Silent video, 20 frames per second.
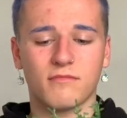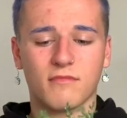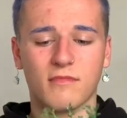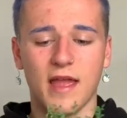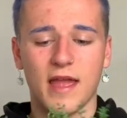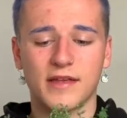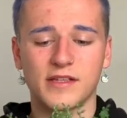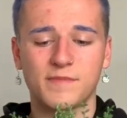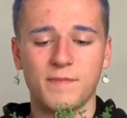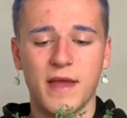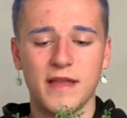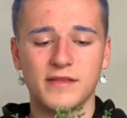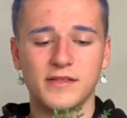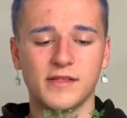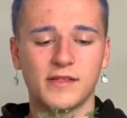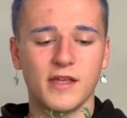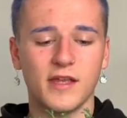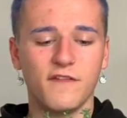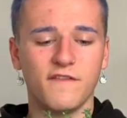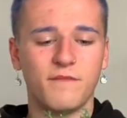
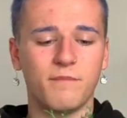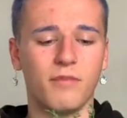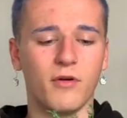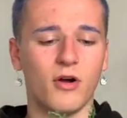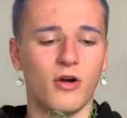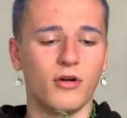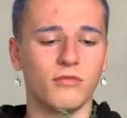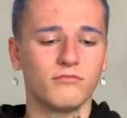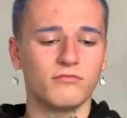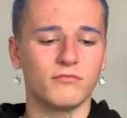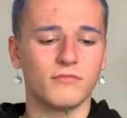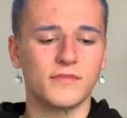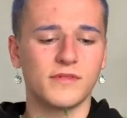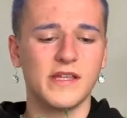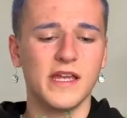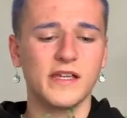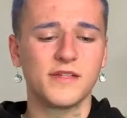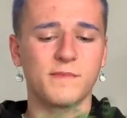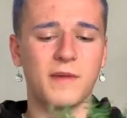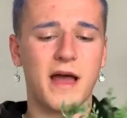expensive, but
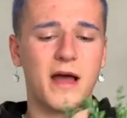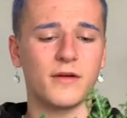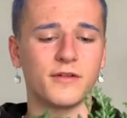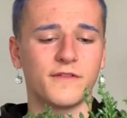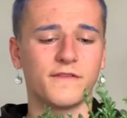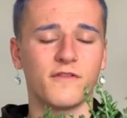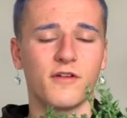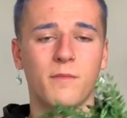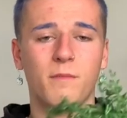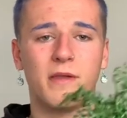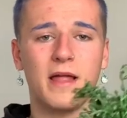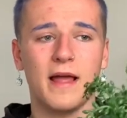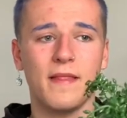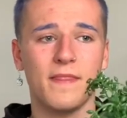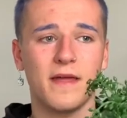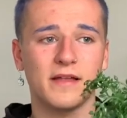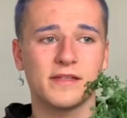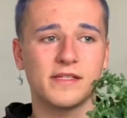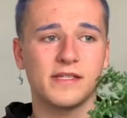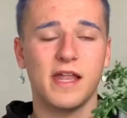£6 for a plant
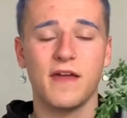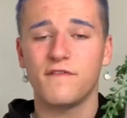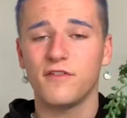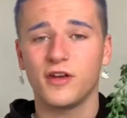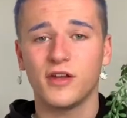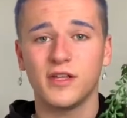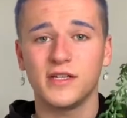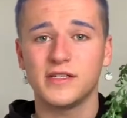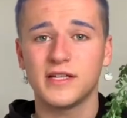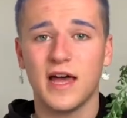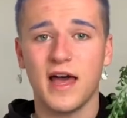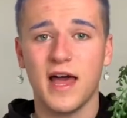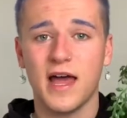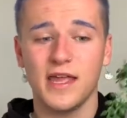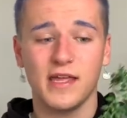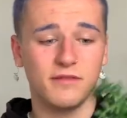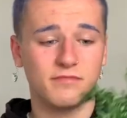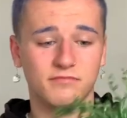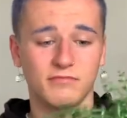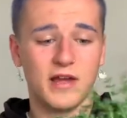that's never gonna die,